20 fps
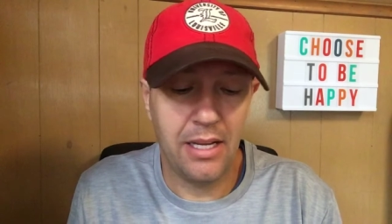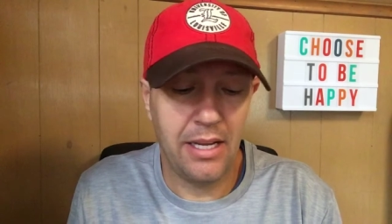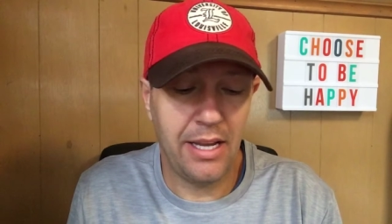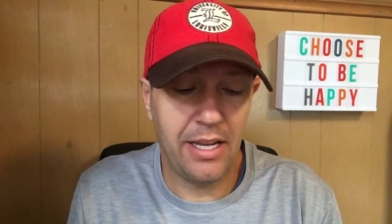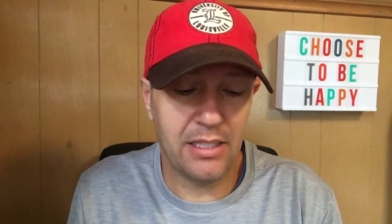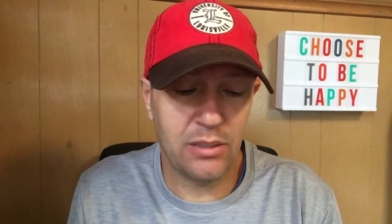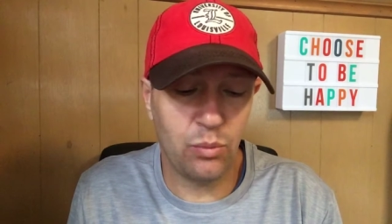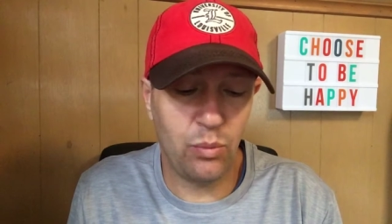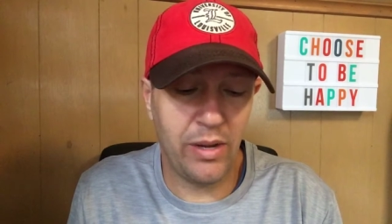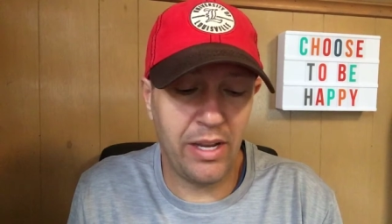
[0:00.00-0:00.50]

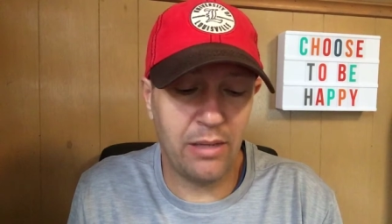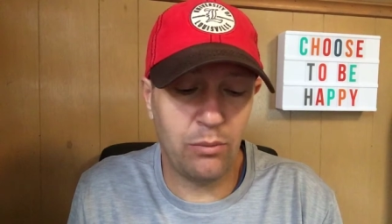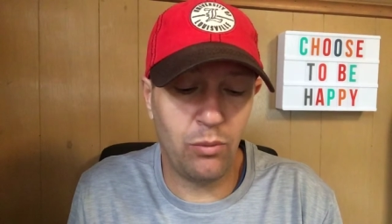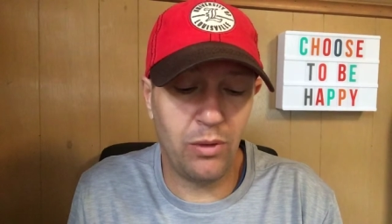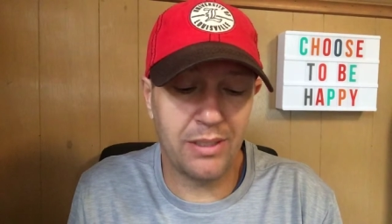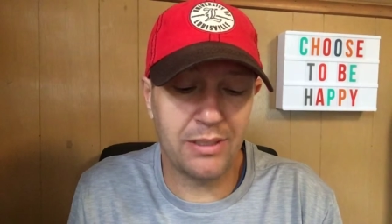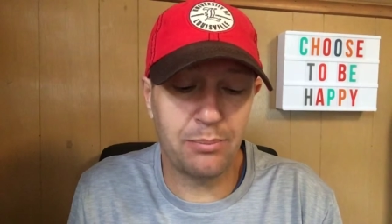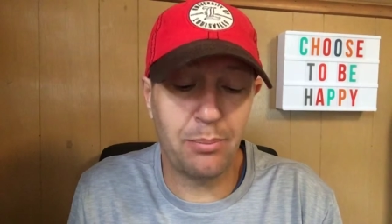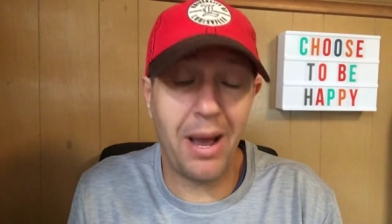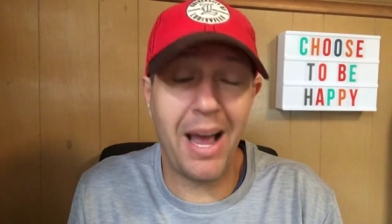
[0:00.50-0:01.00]
His win
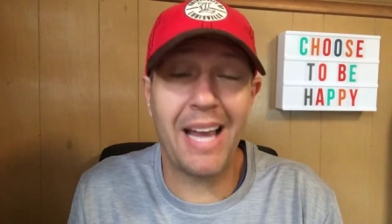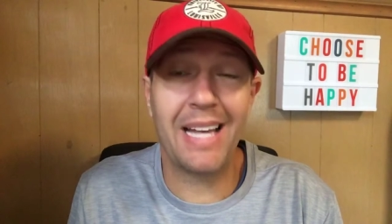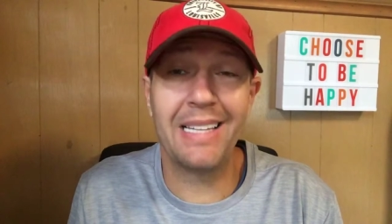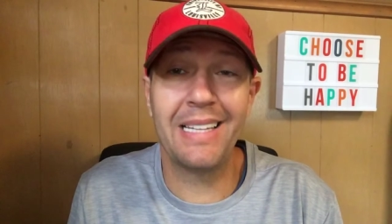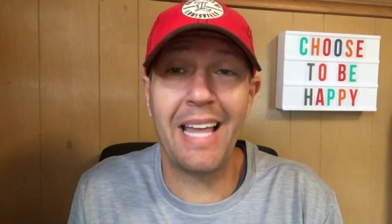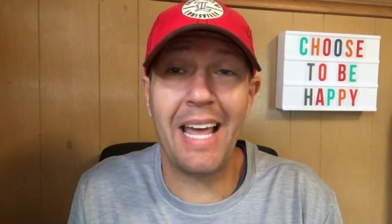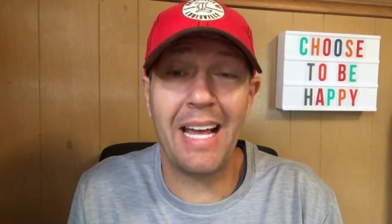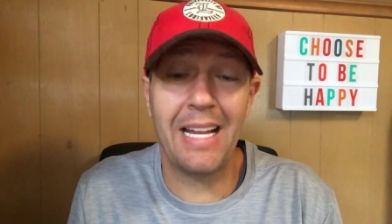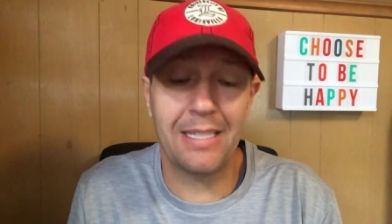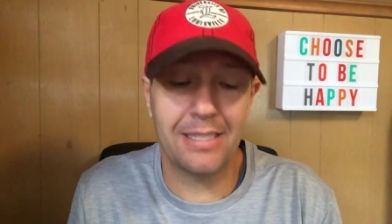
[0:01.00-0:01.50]
was by a
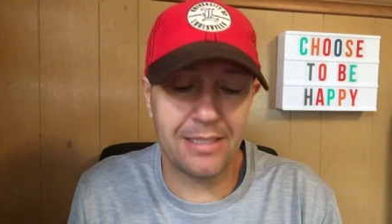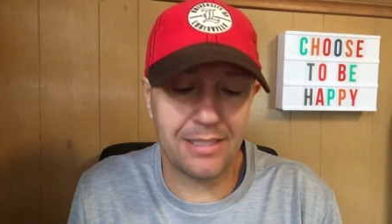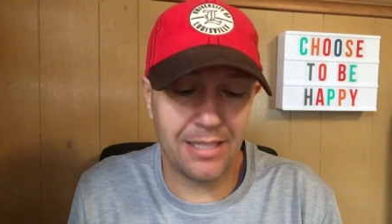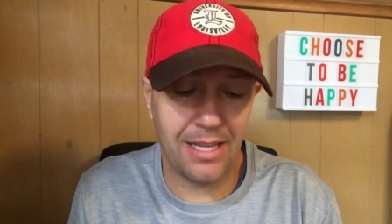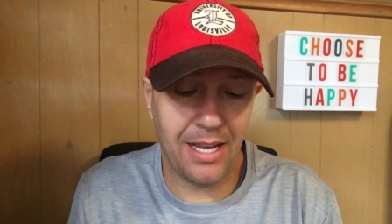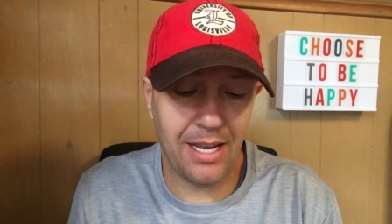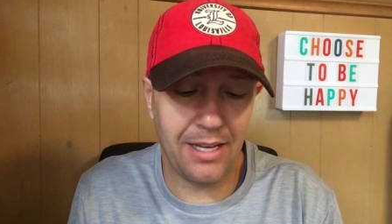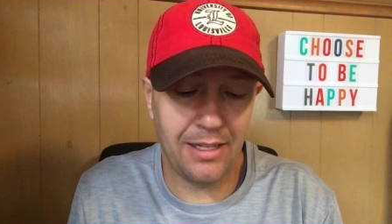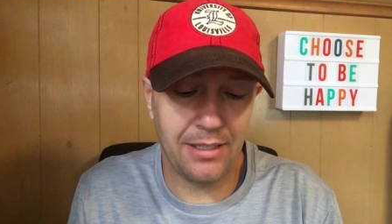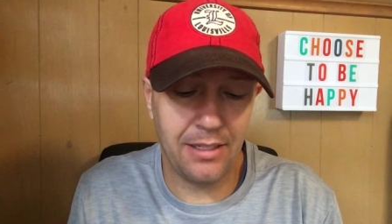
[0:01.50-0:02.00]

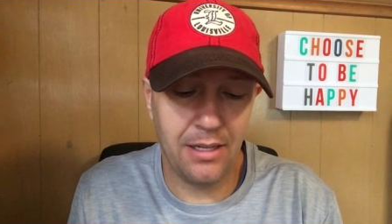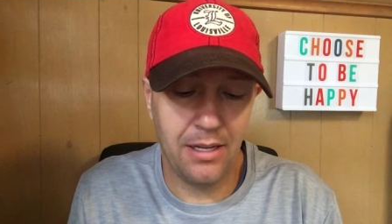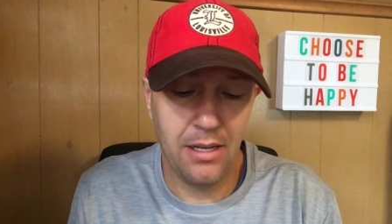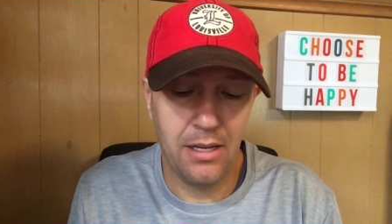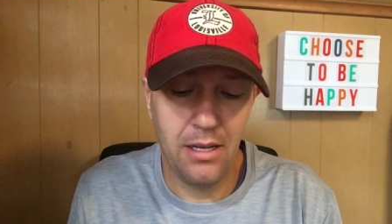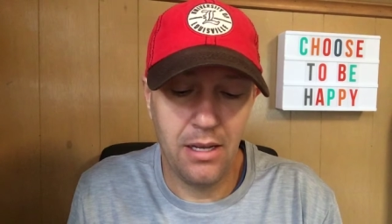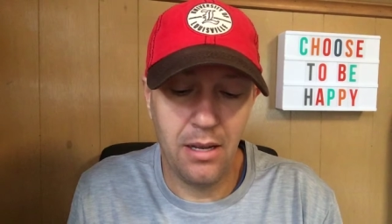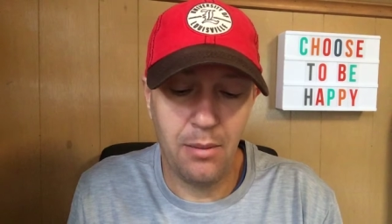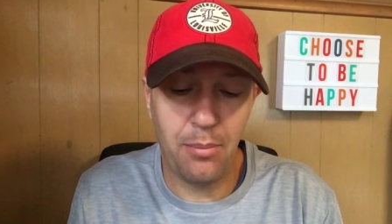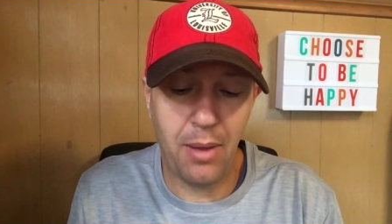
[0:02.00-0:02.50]
landslide
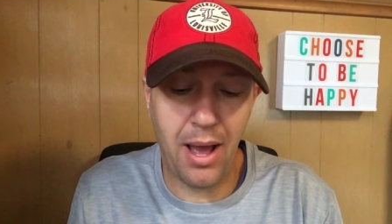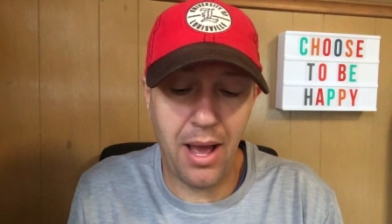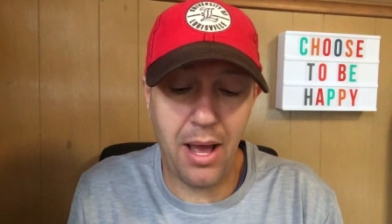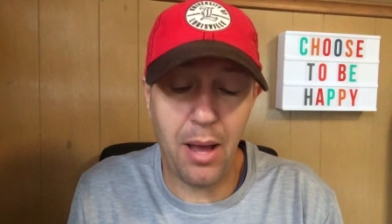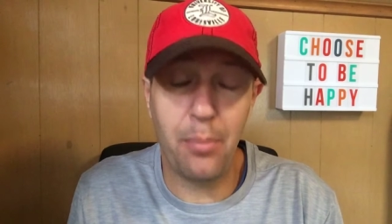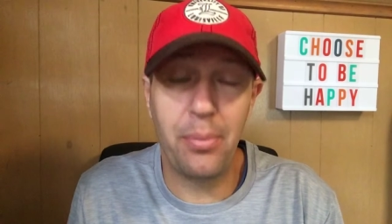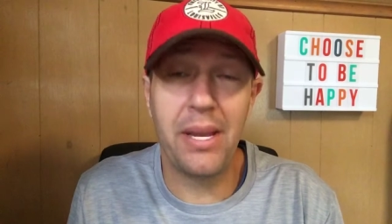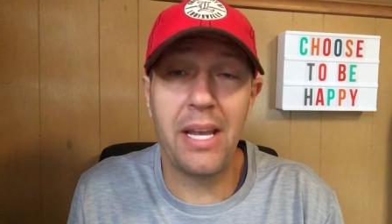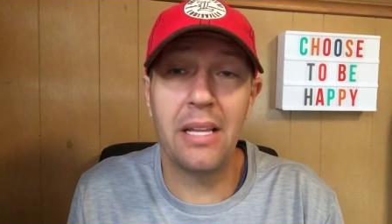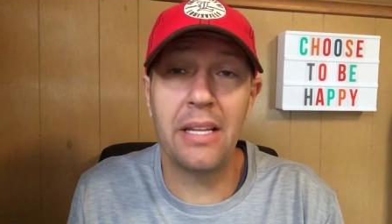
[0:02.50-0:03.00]

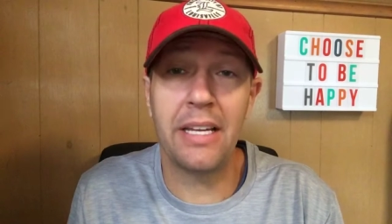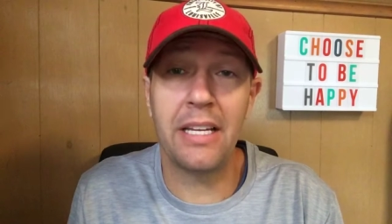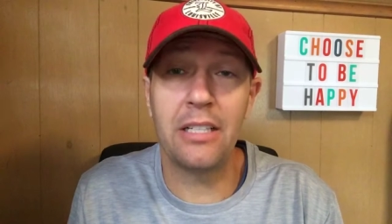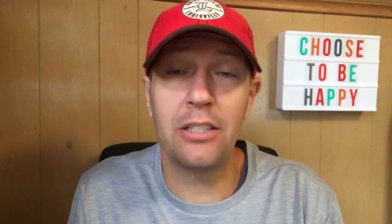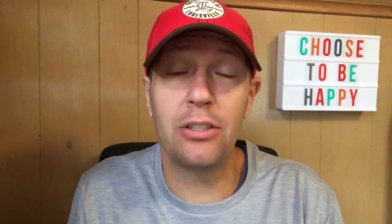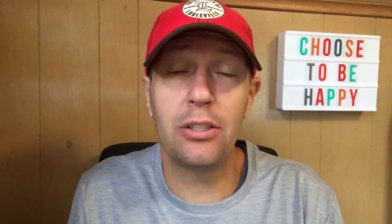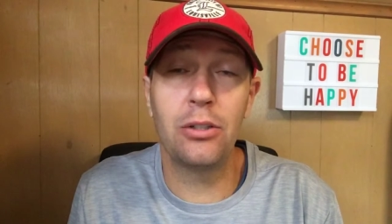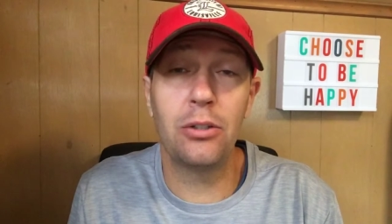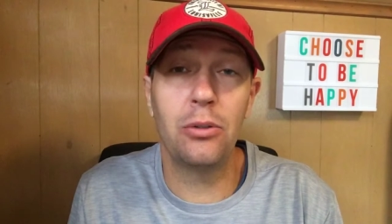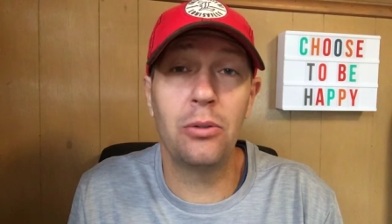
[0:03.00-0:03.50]
by
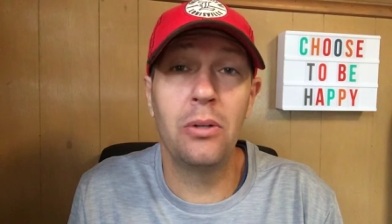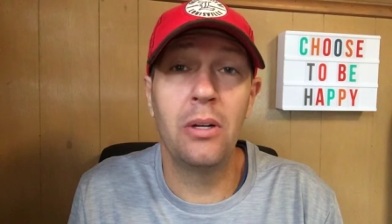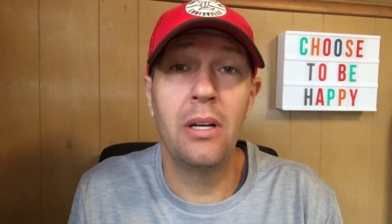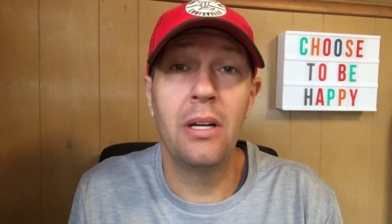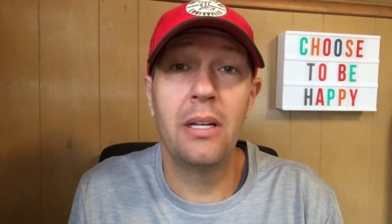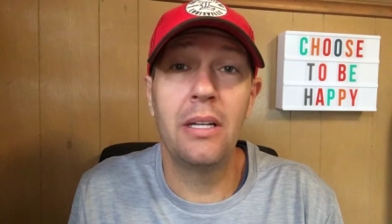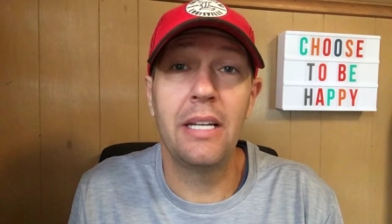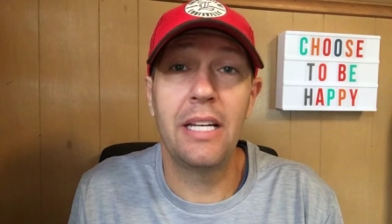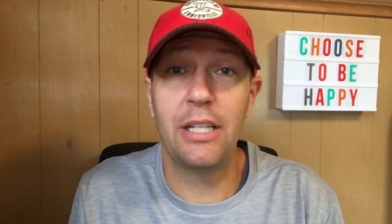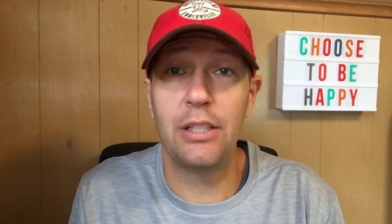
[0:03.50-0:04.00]
appealing to
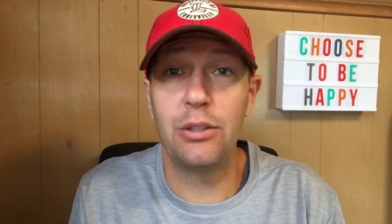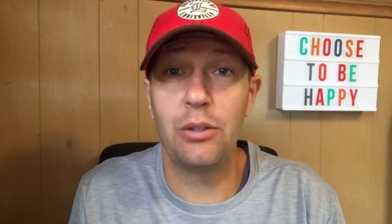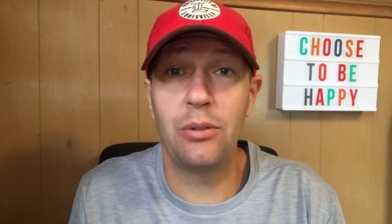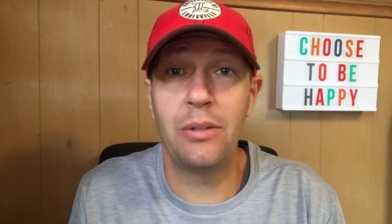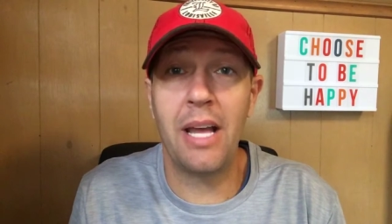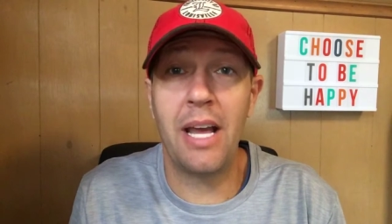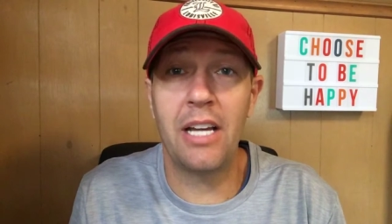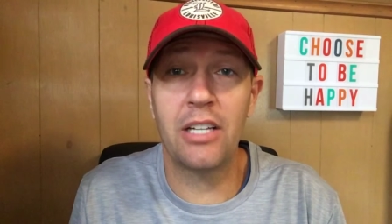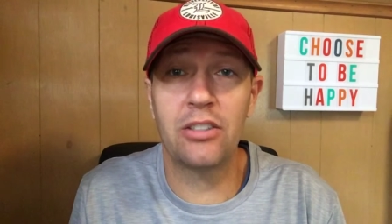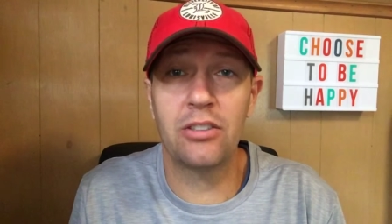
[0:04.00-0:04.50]
Hindu
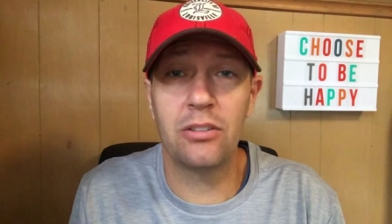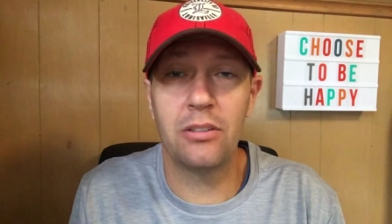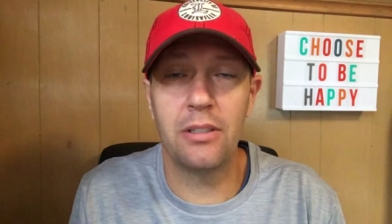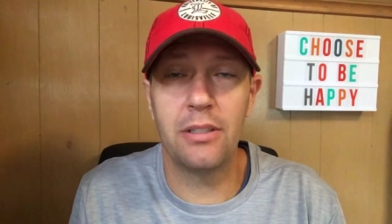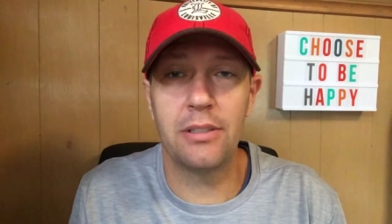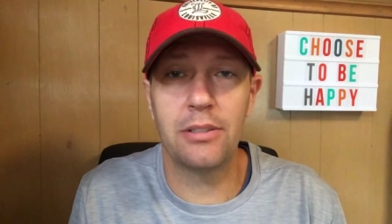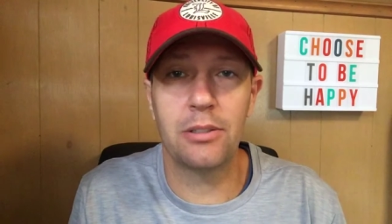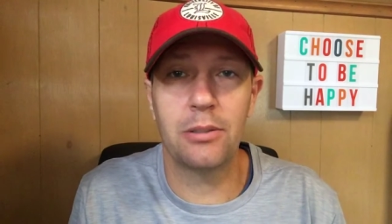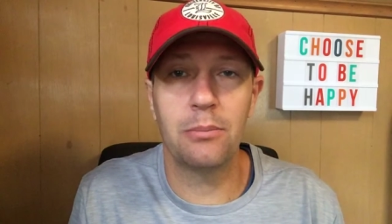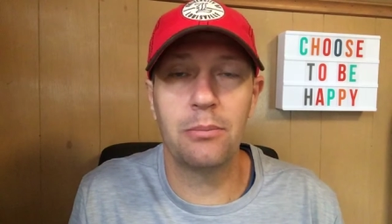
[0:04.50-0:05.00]

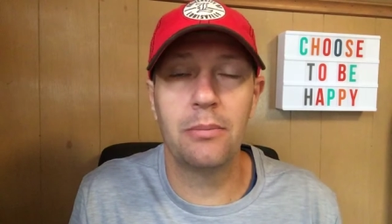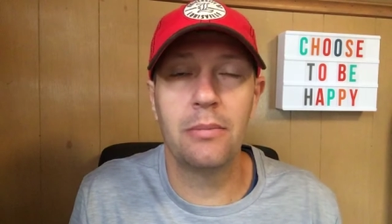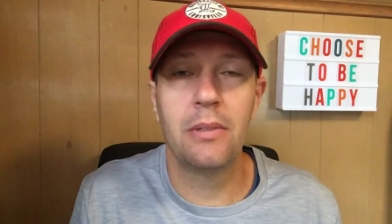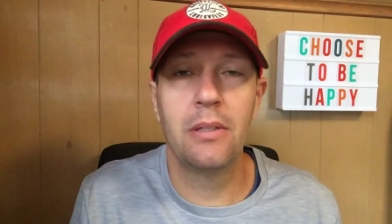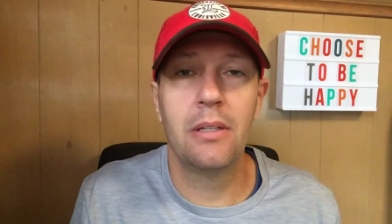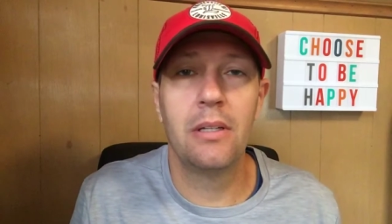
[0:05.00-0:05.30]
nationalism.